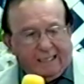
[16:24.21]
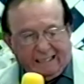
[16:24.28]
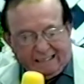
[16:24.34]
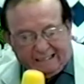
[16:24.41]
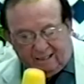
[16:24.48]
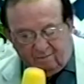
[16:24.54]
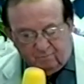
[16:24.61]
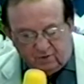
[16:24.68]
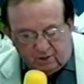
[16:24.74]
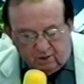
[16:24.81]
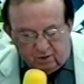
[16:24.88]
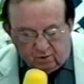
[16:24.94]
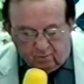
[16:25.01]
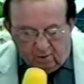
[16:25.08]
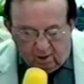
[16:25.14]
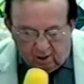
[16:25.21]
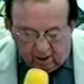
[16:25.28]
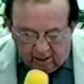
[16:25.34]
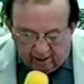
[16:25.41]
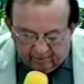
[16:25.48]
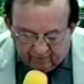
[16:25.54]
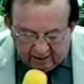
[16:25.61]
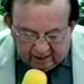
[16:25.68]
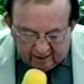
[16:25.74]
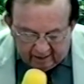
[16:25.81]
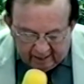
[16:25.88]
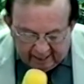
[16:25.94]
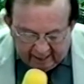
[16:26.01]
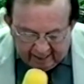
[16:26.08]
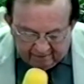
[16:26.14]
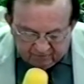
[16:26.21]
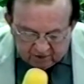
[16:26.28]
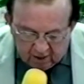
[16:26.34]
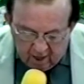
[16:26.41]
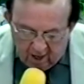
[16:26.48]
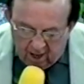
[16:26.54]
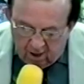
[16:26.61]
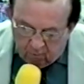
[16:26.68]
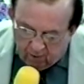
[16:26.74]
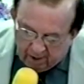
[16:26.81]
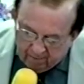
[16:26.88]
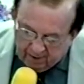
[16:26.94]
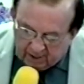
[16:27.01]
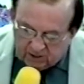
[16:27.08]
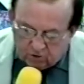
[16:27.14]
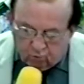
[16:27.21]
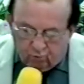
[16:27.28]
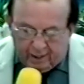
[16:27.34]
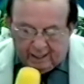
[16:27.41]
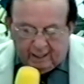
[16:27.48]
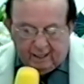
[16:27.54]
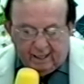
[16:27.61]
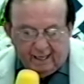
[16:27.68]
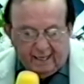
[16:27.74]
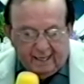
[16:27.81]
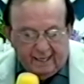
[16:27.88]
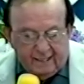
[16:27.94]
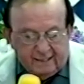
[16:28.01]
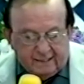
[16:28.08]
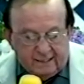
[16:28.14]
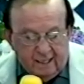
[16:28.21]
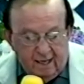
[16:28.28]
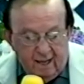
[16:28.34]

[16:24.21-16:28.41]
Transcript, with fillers: that comes into all of our lives, we must realize